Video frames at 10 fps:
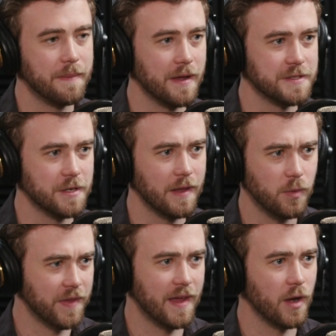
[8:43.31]
and they're
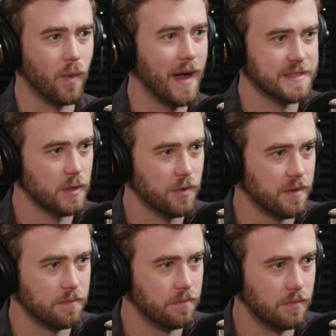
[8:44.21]
like, what the heck, why is that
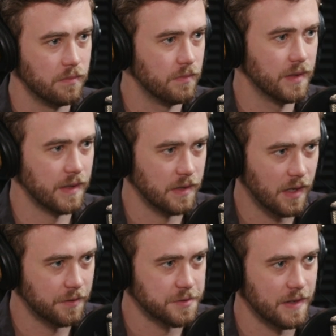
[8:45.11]
worth $1 million,
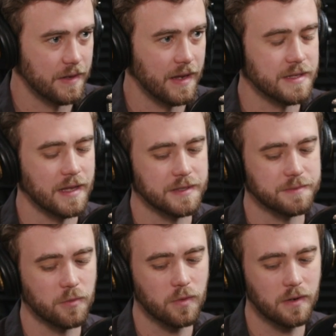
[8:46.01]
right?
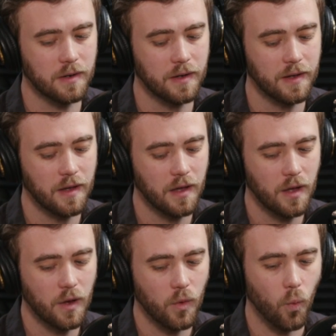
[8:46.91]
It's more
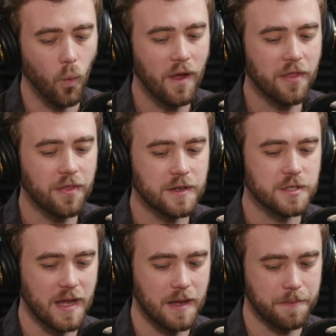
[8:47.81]
what the
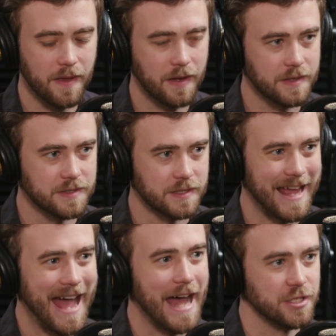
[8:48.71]
JPEG is
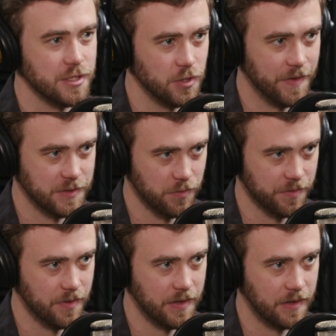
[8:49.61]
attached to that's
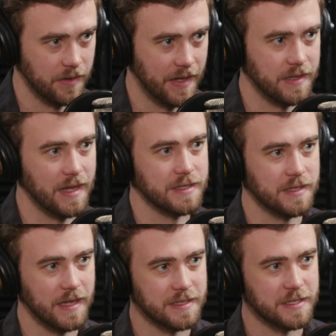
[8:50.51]
worth money. It's
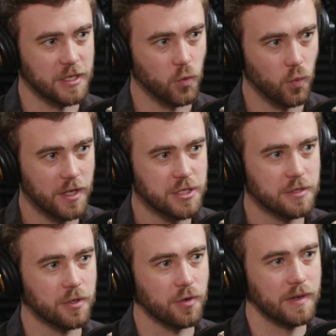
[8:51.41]
the
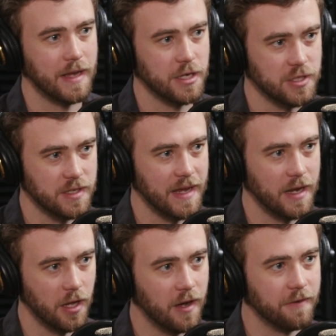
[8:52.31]
original creation
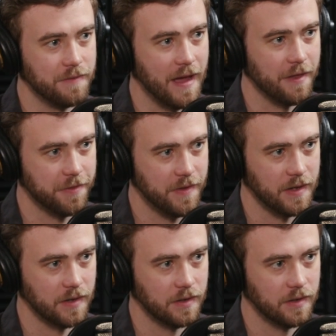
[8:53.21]
date of that thing.